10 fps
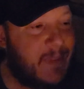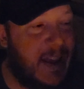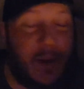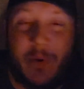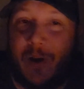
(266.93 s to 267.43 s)

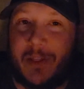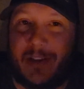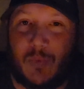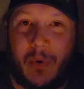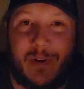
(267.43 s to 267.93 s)
Anyway, on
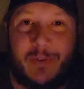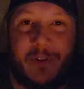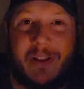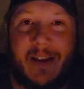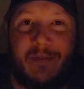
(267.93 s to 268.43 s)
this wonderful,
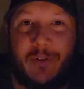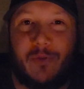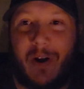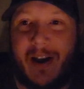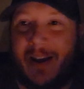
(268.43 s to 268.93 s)
delightful
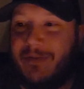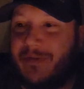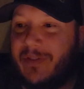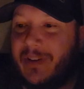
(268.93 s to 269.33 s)
drive,